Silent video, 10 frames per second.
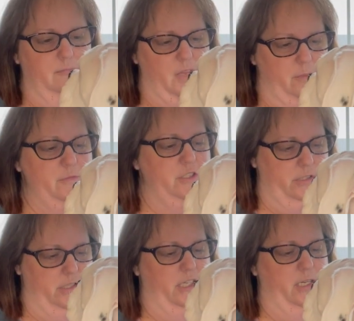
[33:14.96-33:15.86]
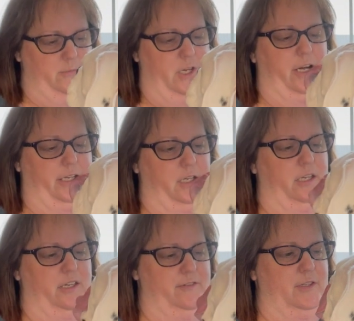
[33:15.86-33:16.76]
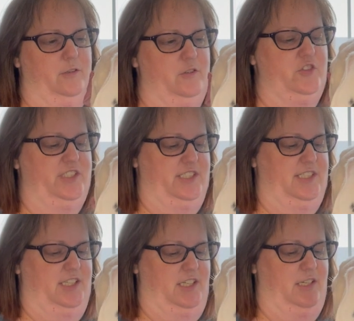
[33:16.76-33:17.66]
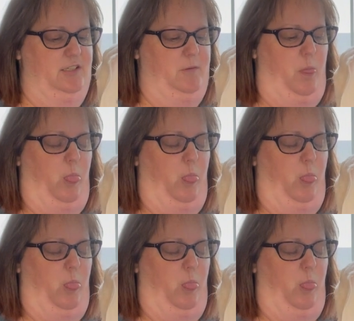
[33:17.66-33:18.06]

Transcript: I'm just going to keep talking even though you're sitting here.